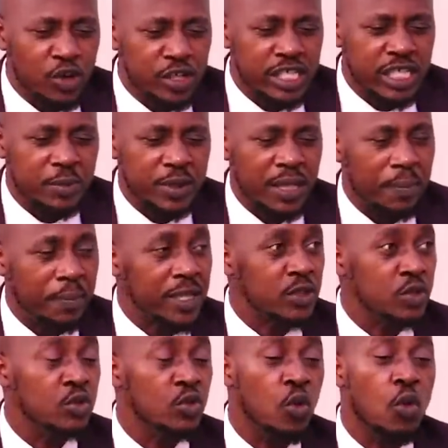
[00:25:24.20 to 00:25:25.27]
courtship with a
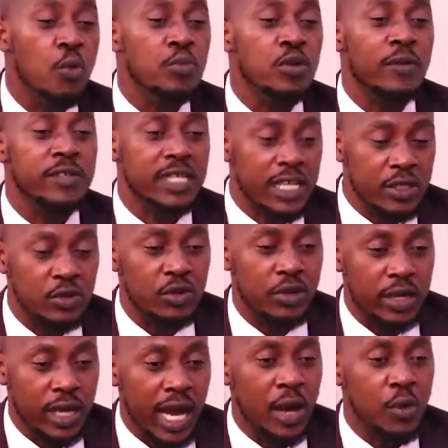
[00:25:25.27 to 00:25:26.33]
person whom you have settled
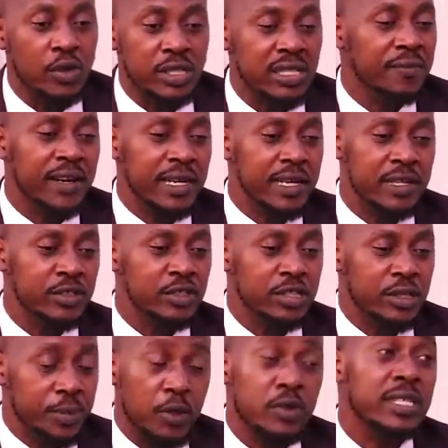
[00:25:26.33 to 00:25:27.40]
on. I was never in a
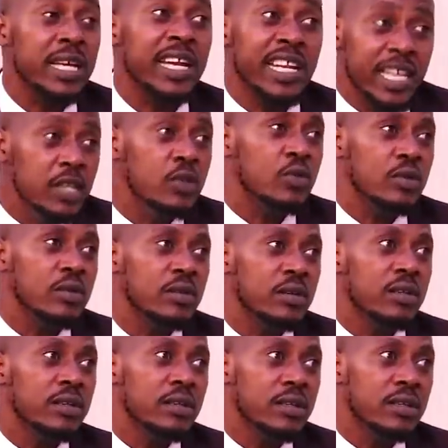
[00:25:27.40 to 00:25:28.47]
relationship because I knew
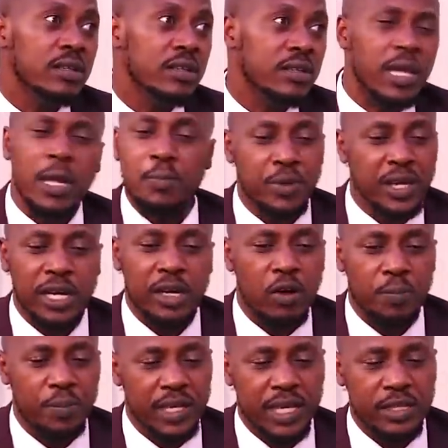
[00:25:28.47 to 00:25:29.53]
they bring
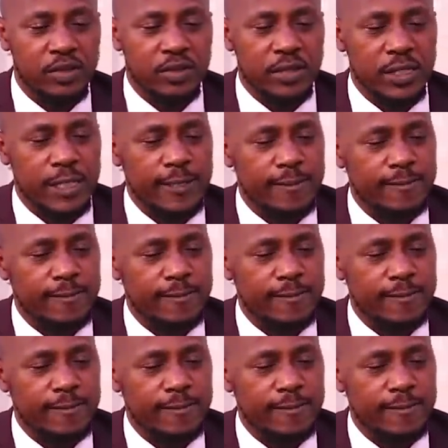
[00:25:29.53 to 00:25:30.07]
complications.